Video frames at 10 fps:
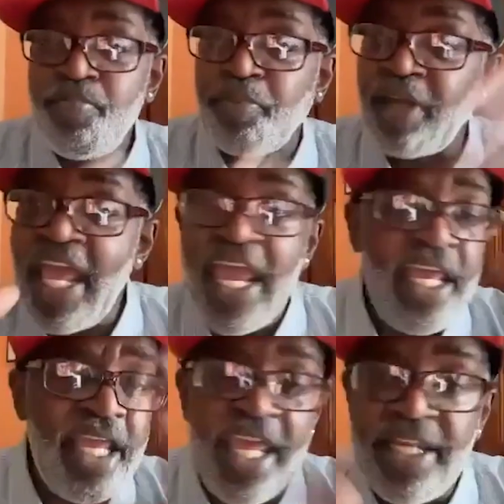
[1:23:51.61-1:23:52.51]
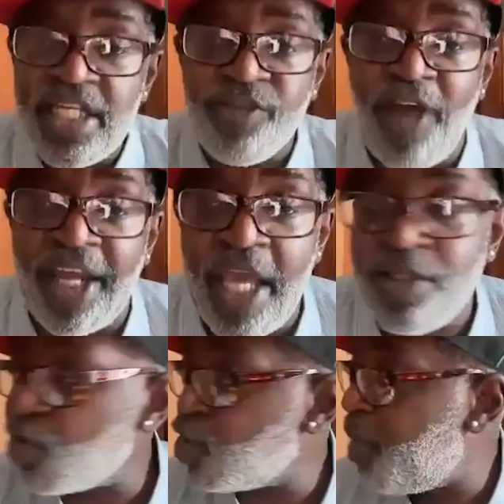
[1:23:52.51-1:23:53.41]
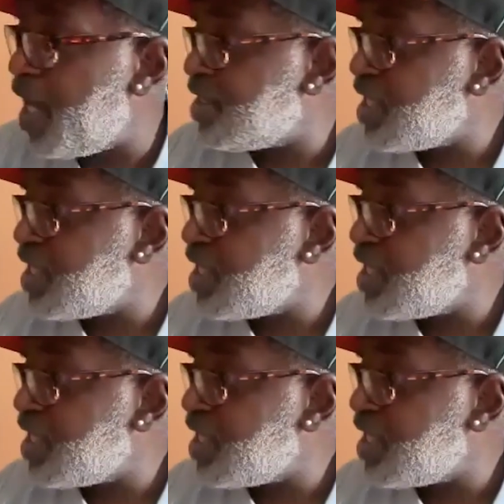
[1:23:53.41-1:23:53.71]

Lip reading: play in this financial space